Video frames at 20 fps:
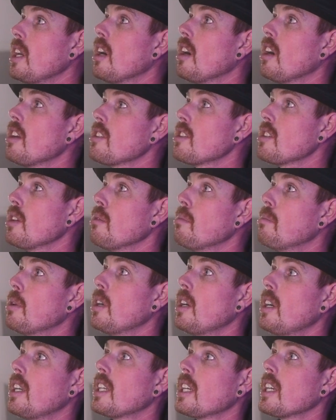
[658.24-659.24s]
also
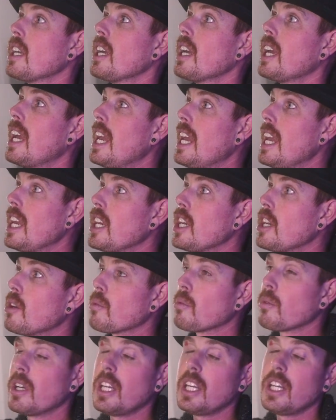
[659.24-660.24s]
put a
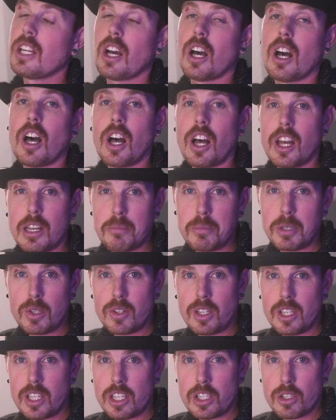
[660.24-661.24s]
grid on a
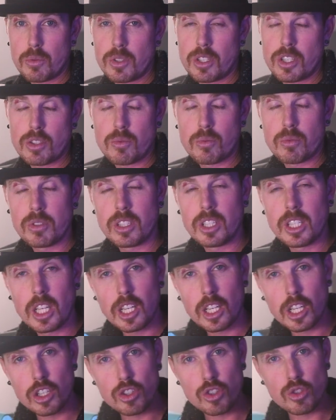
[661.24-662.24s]
beauty dish, which is really
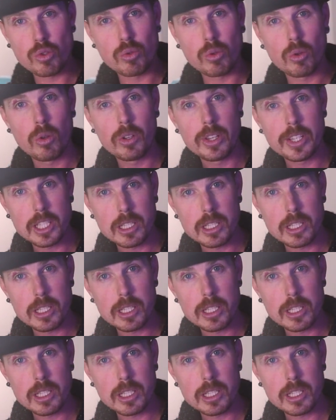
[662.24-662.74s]
gonna control the